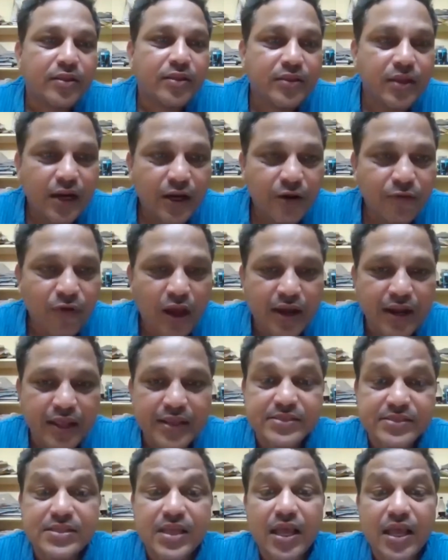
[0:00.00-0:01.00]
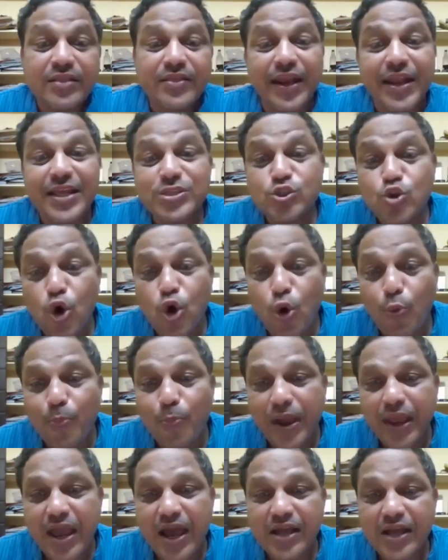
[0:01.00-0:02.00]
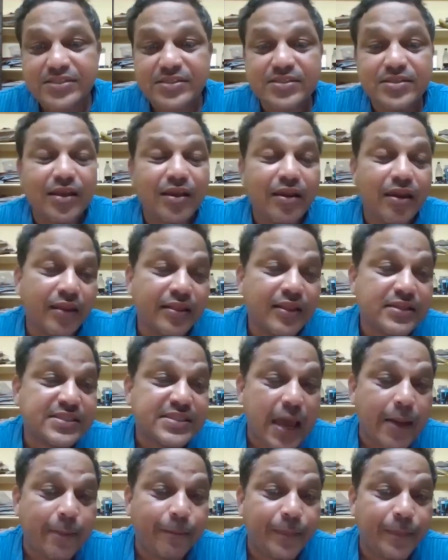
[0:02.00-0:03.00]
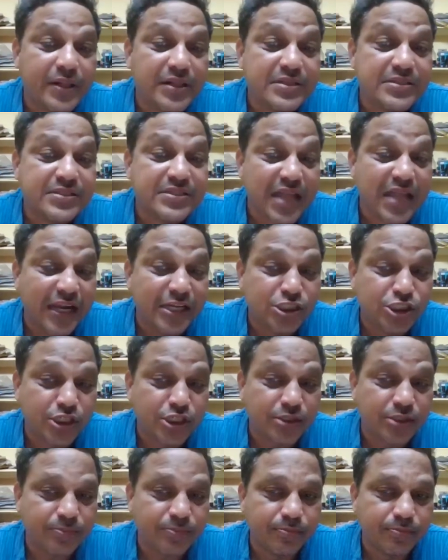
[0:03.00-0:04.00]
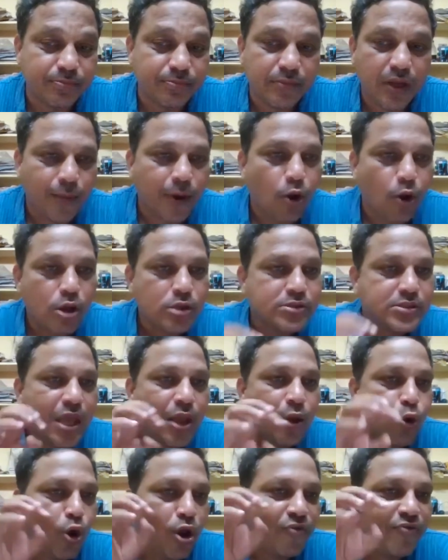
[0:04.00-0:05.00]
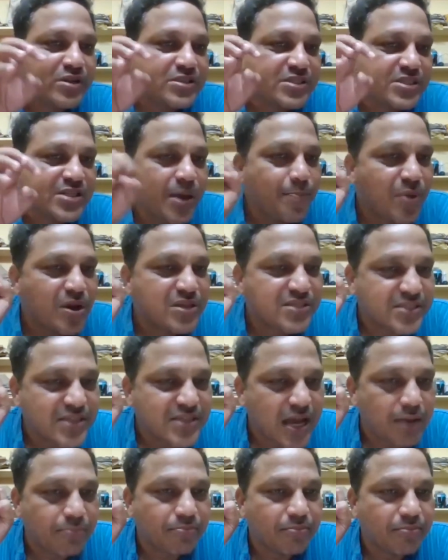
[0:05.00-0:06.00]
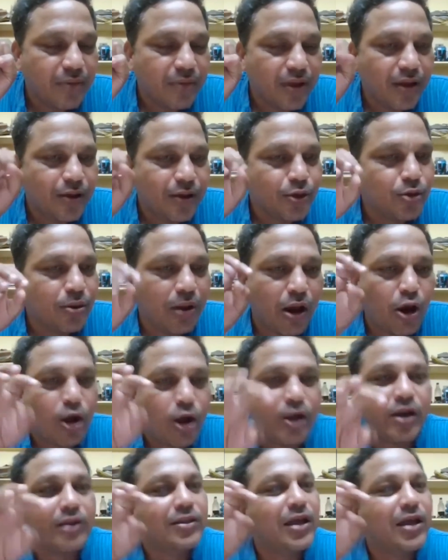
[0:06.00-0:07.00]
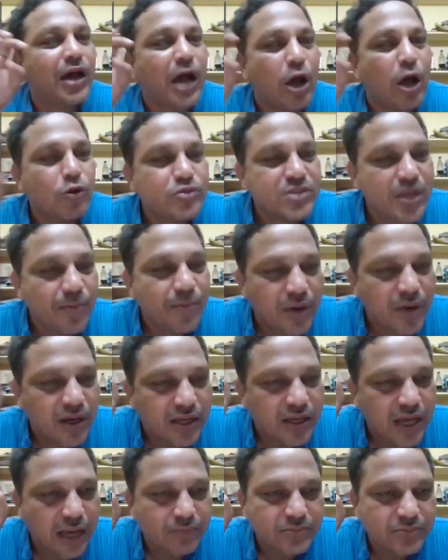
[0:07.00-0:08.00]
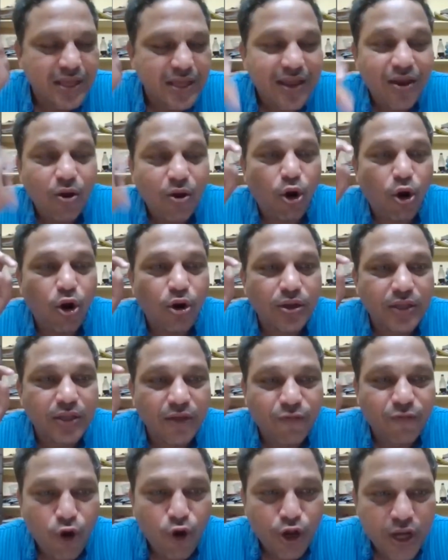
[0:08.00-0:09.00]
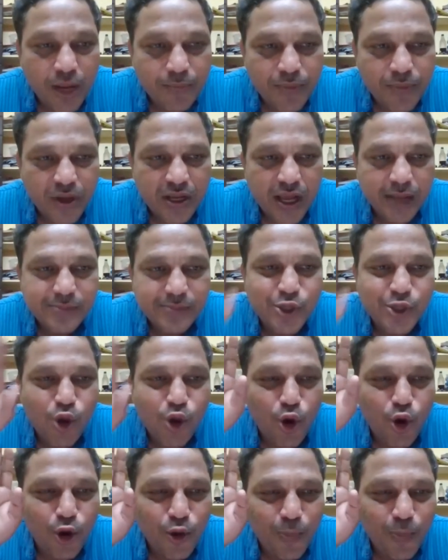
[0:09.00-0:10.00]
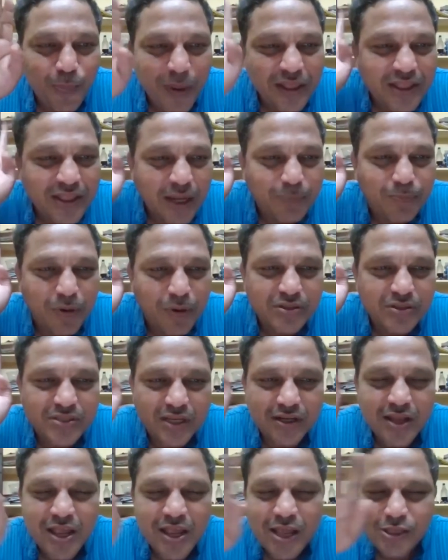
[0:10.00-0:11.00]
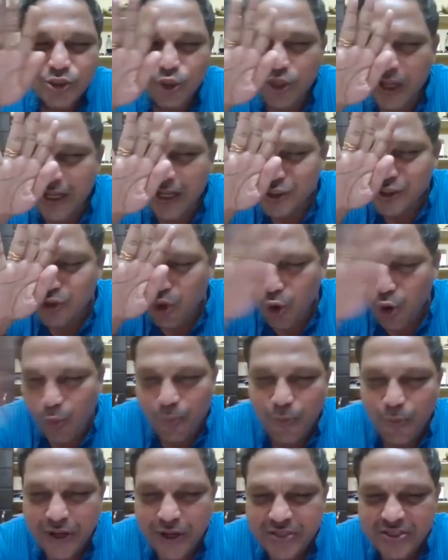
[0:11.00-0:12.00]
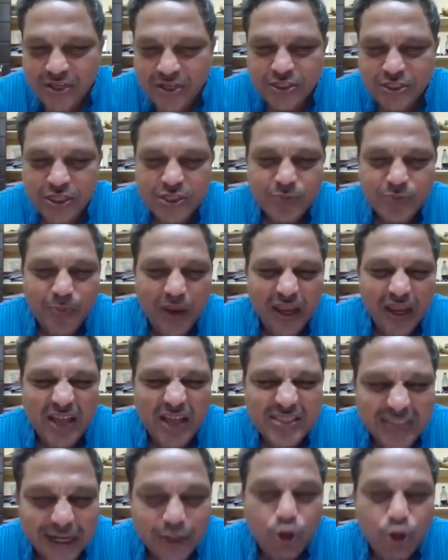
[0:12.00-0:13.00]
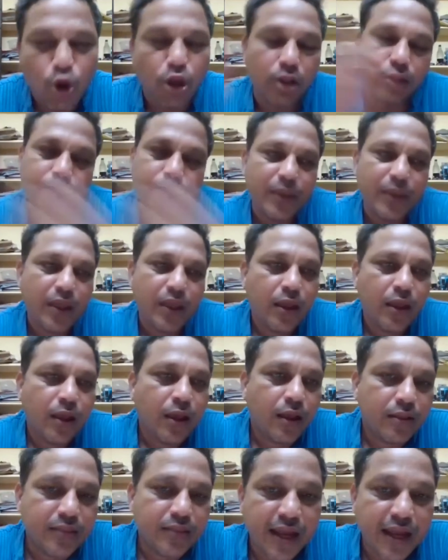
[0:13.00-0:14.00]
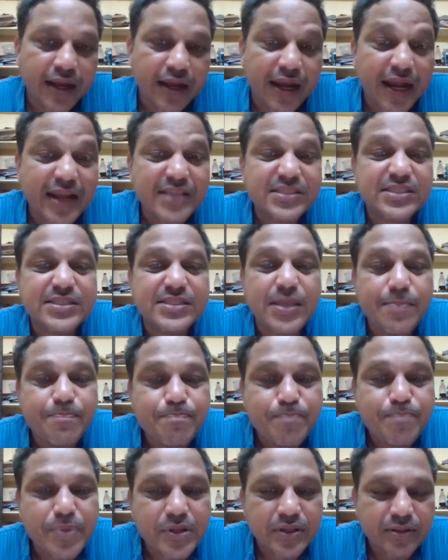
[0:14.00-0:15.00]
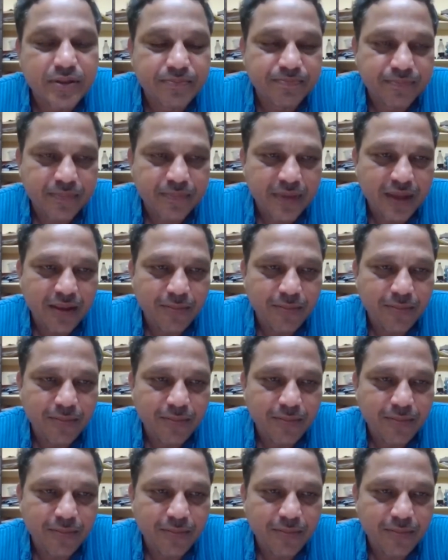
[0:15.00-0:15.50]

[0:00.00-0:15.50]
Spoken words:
Third one is there is no bias in the sample selection because whoever's numbers come or the house number comes or the phone number comes, you're going to pick that person. So there is no researcher's bias at all. Then it is simple